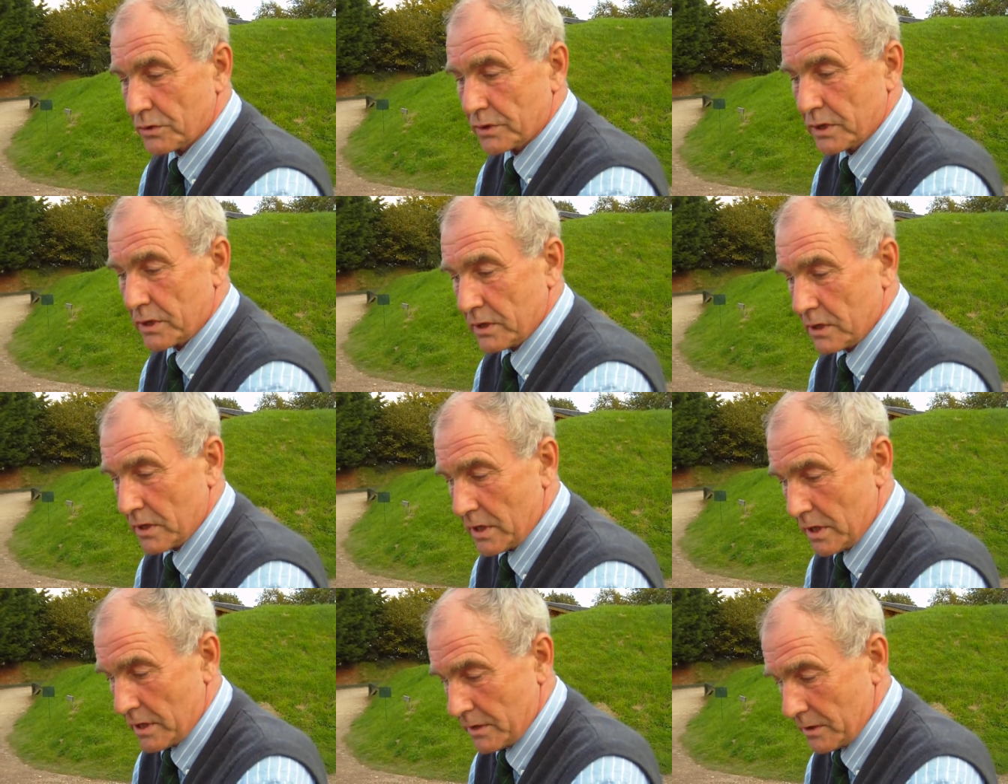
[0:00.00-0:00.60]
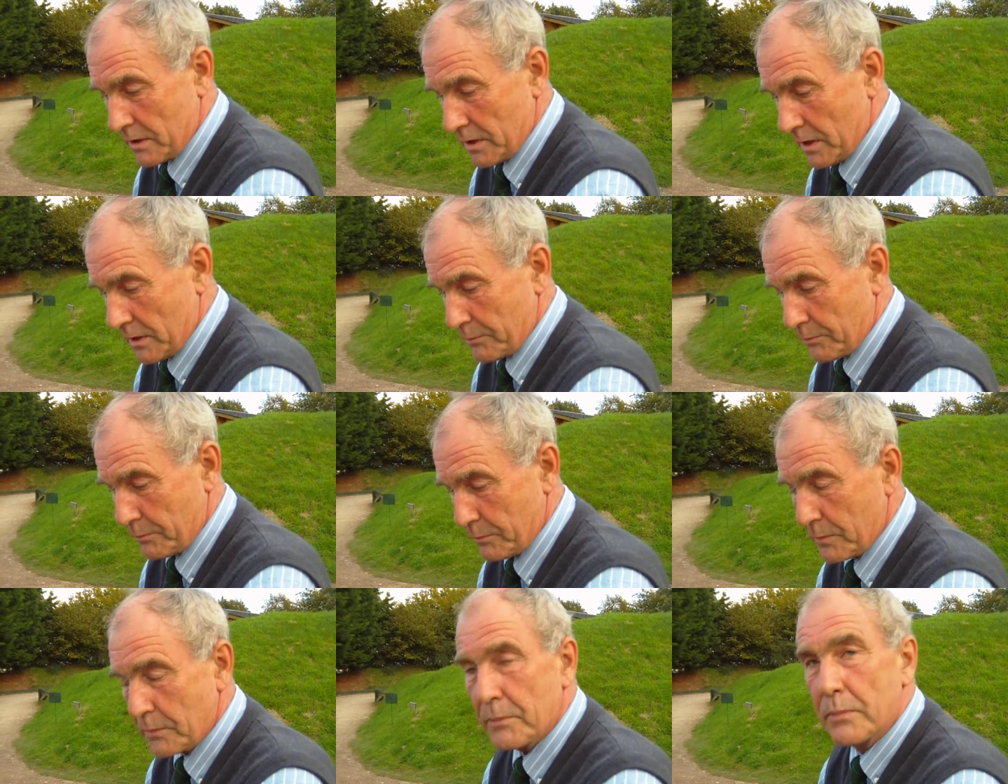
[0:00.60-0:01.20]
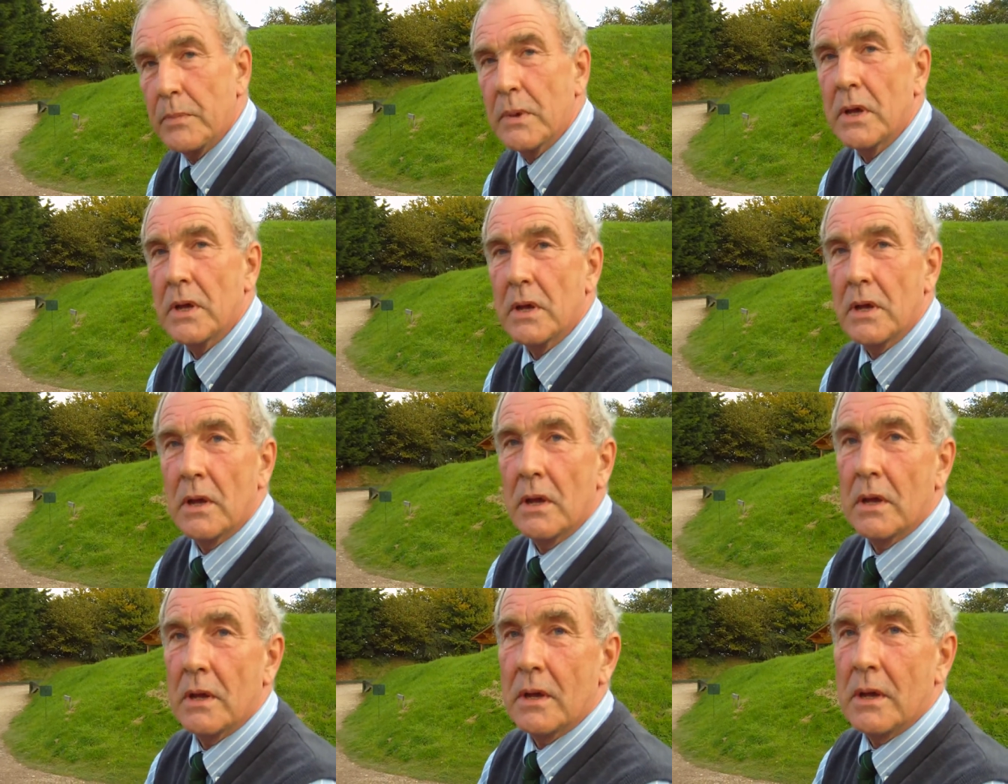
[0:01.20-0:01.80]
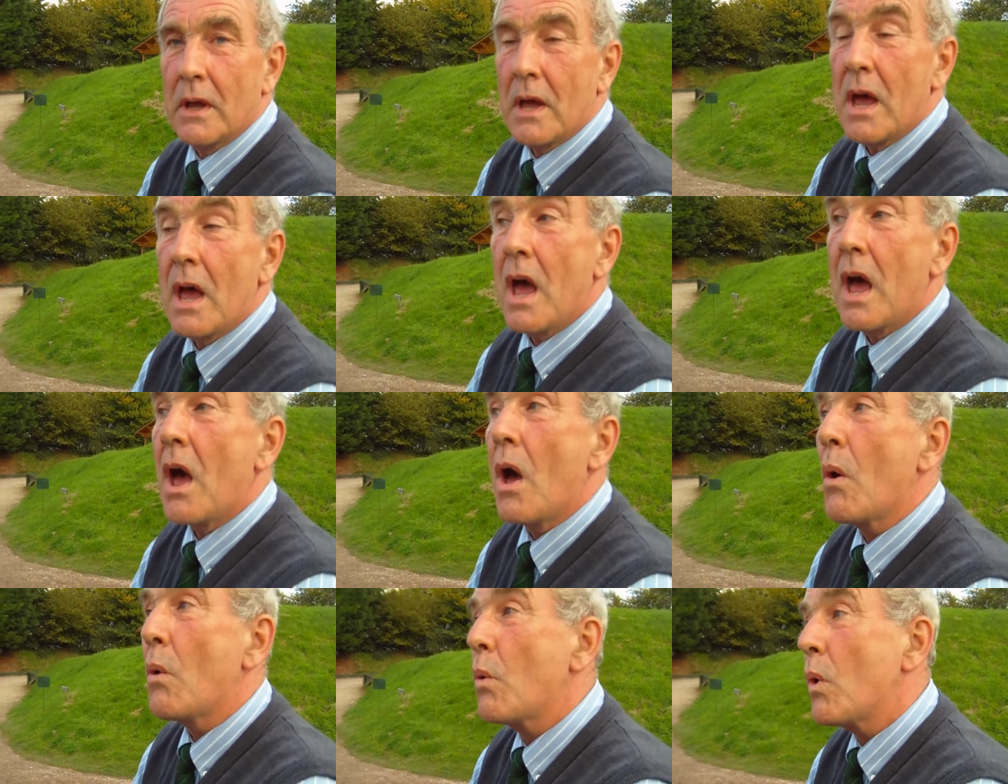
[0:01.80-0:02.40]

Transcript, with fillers: Otherwise, a, people a, are going to watch this and nick your idea.